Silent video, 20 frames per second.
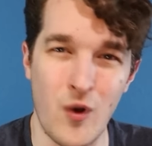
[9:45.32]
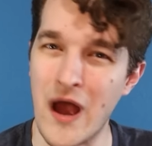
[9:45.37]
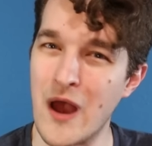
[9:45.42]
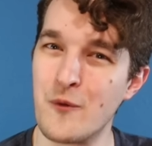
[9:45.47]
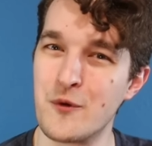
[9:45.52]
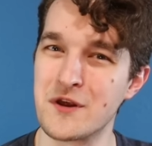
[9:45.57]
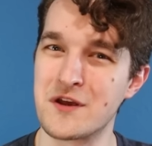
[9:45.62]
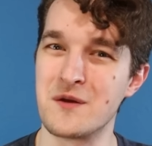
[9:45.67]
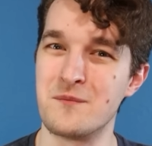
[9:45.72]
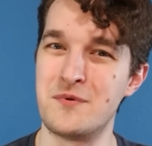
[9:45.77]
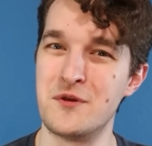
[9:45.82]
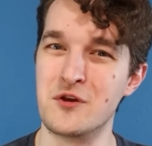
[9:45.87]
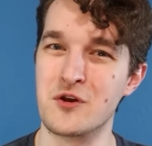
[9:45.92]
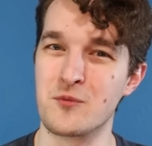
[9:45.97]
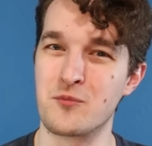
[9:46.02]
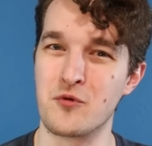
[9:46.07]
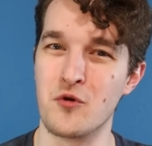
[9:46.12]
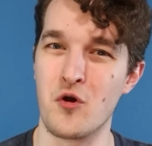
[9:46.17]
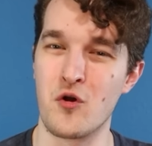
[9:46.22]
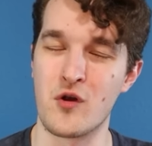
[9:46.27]
Why would a computer
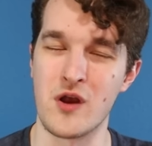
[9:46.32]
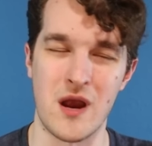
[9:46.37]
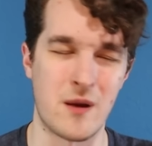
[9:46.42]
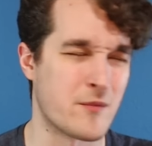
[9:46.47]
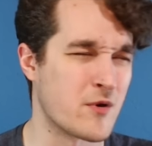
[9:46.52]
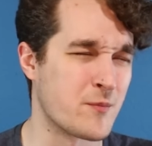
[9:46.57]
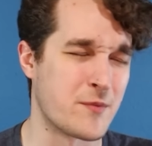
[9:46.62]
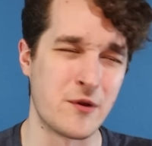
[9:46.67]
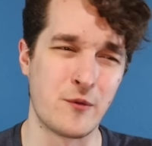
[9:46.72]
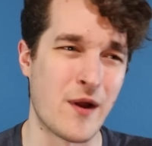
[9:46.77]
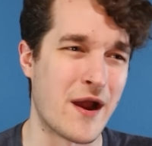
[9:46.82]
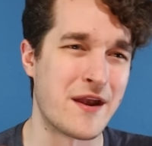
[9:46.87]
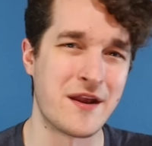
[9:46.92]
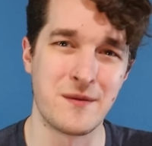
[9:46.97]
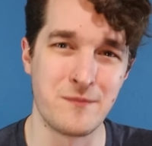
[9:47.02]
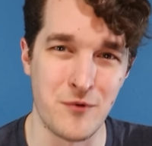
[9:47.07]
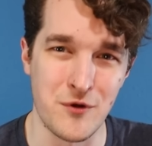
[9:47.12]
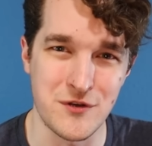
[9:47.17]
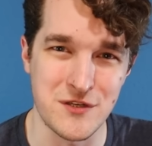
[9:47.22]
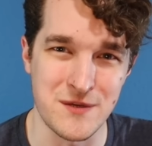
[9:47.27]
programmer be
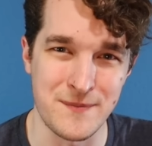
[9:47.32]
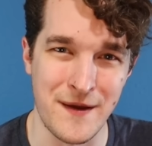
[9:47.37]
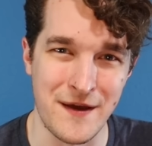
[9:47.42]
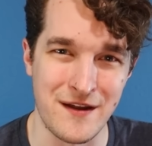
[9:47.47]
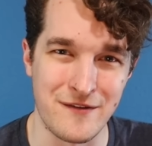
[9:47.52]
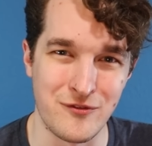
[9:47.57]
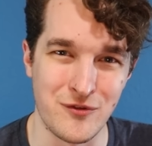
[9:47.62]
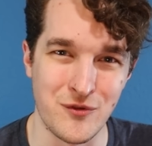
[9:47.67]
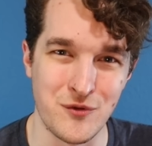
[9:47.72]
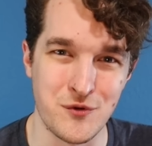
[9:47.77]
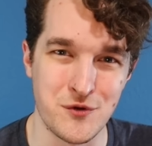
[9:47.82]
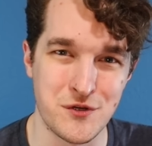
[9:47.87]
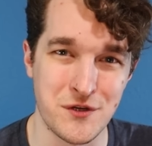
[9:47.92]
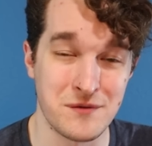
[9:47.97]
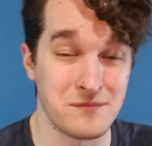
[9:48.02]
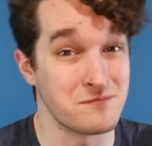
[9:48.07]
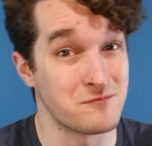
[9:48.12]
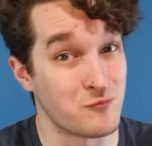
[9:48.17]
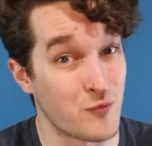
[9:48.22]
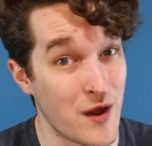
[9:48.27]
writing books about
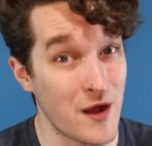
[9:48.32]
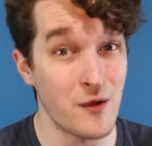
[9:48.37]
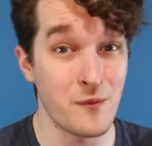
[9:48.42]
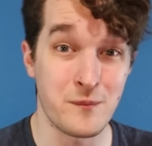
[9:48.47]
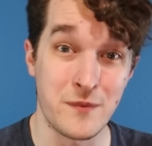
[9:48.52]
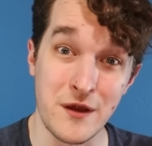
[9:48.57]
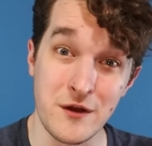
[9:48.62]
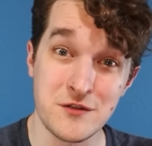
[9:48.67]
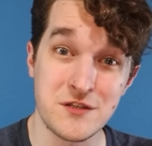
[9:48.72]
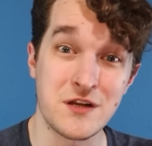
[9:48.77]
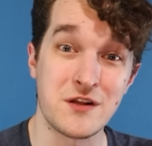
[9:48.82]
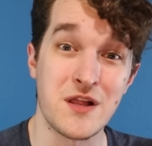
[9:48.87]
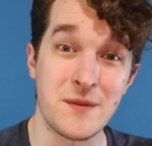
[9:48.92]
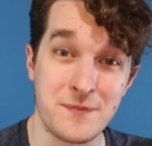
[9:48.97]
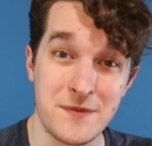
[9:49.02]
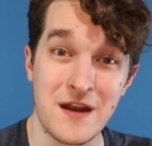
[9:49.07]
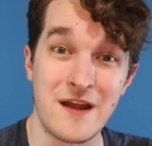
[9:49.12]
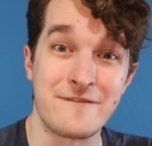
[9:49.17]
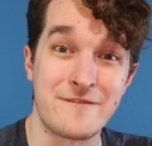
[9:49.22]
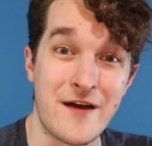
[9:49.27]
evolution? Well, here's a
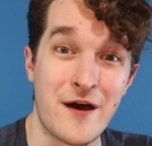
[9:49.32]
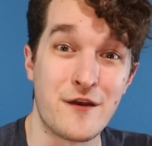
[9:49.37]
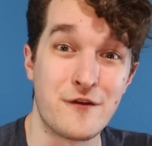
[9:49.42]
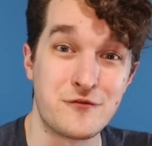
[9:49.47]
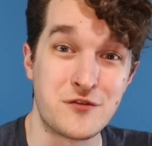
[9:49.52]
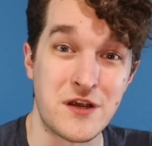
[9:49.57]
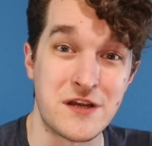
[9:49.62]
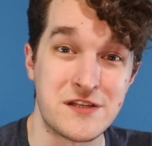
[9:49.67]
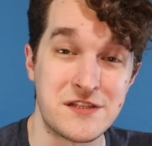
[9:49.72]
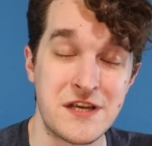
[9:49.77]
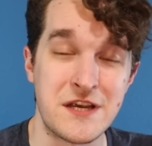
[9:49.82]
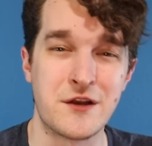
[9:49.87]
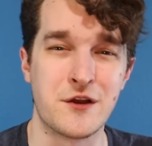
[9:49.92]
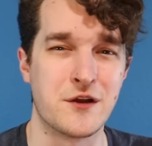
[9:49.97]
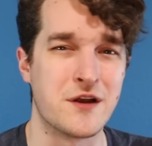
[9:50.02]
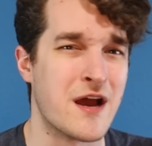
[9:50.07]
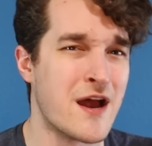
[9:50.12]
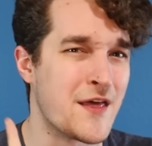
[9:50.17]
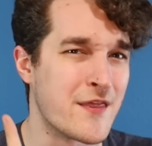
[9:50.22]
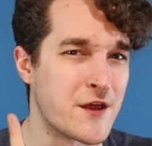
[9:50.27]
clip that I found of Jay
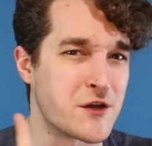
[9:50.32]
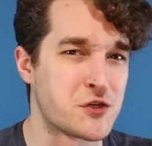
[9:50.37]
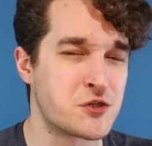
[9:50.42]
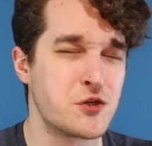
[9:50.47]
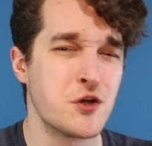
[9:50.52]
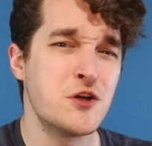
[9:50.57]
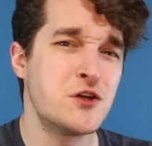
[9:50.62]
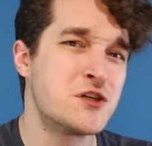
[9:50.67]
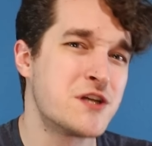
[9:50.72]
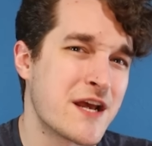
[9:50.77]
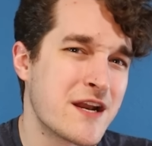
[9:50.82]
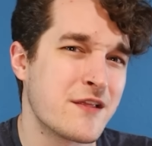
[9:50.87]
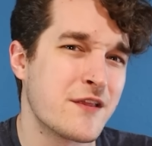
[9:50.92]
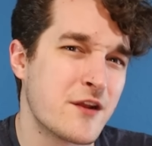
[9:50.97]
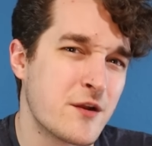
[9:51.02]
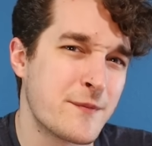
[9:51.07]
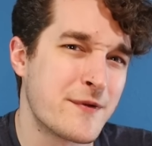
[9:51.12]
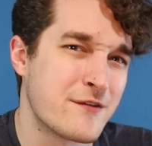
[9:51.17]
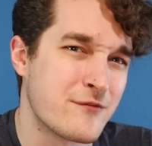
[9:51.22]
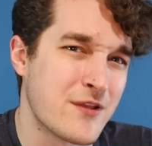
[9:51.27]
Segert that should shed a
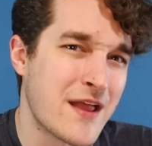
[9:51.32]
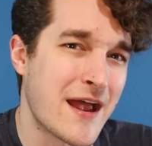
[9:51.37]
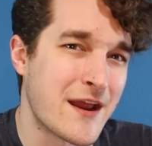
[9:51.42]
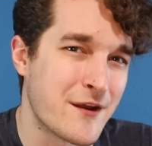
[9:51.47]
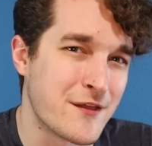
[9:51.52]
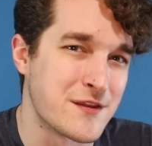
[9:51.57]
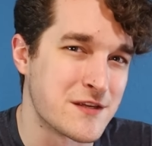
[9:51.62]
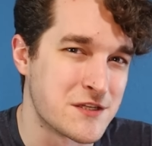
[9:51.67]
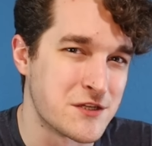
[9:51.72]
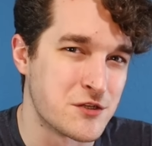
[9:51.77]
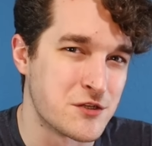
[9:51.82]
little bit of light on the